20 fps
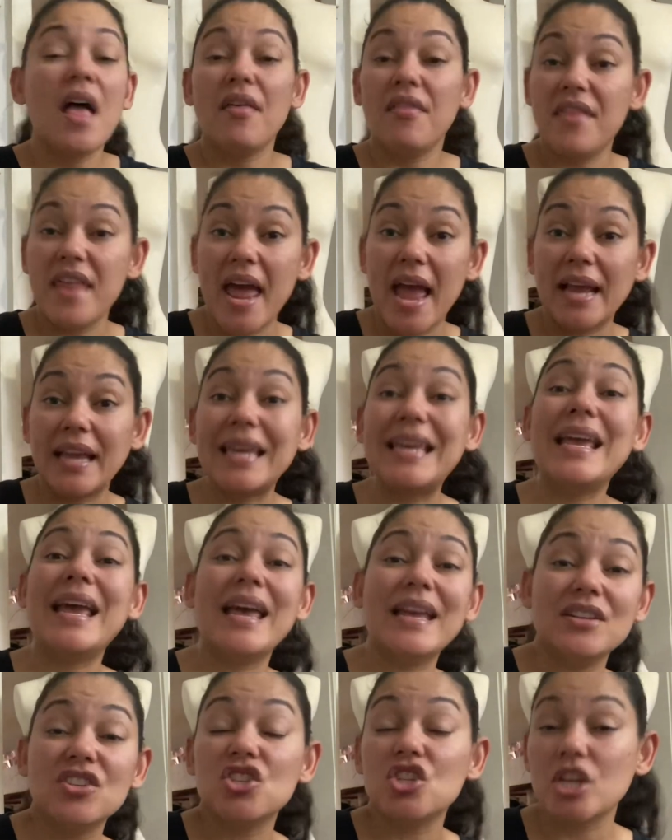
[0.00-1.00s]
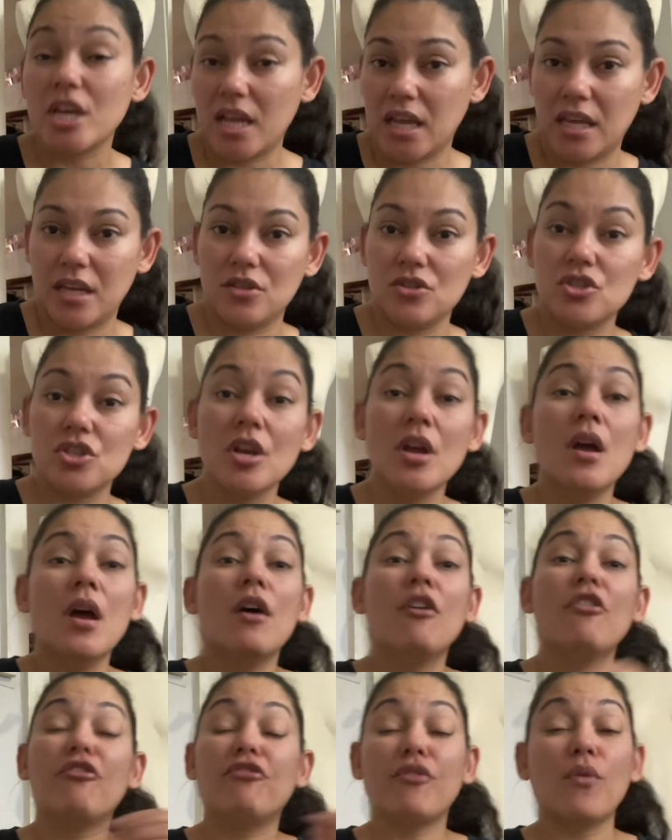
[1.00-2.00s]
that can change
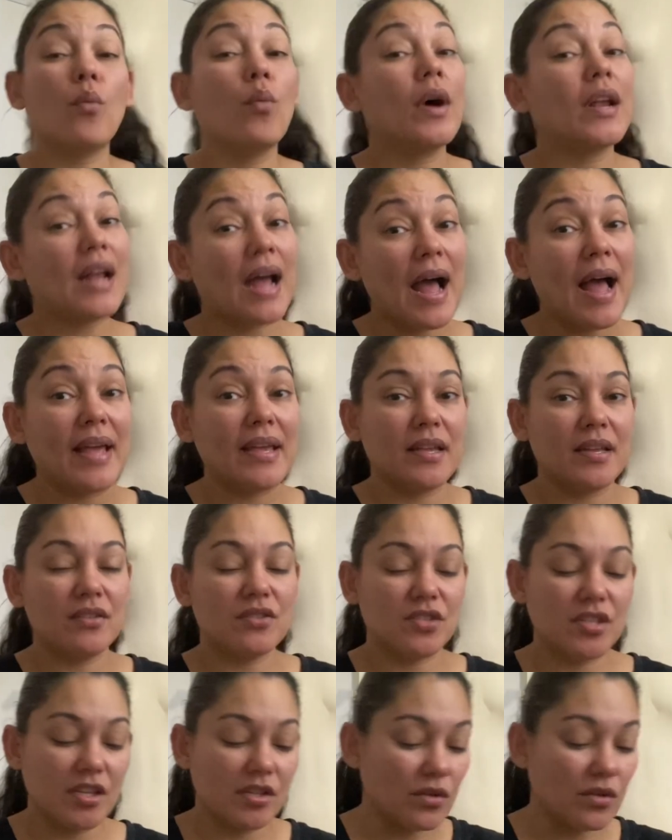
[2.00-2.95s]
from what I can see.